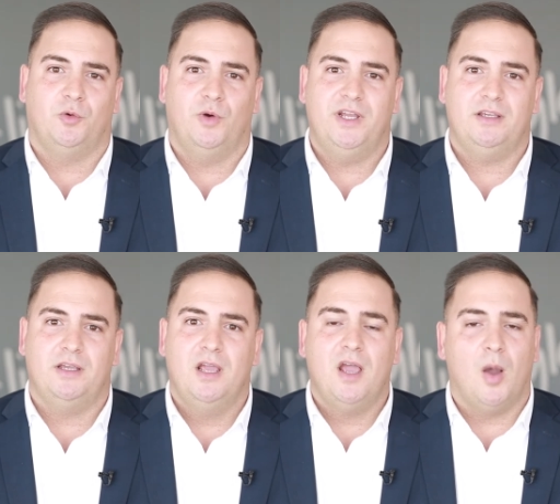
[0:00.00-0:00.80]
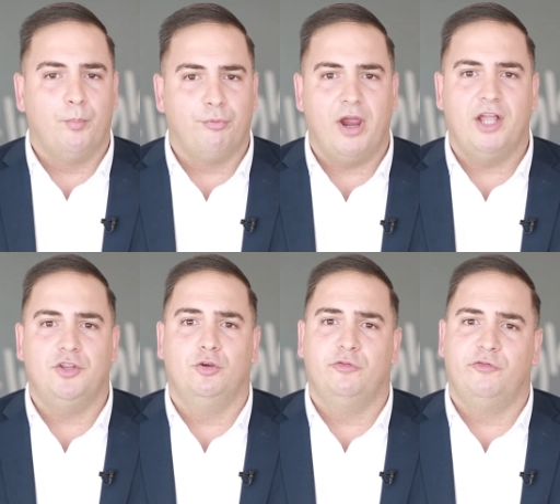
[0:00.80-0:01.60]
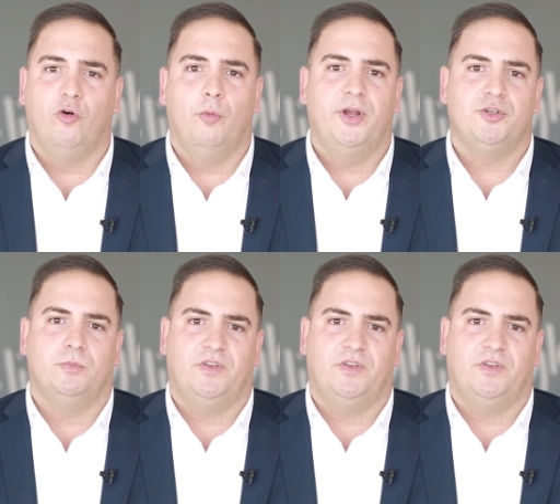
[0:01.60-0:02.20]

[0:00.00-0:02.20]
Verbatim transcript: a week, a brand new four bedroom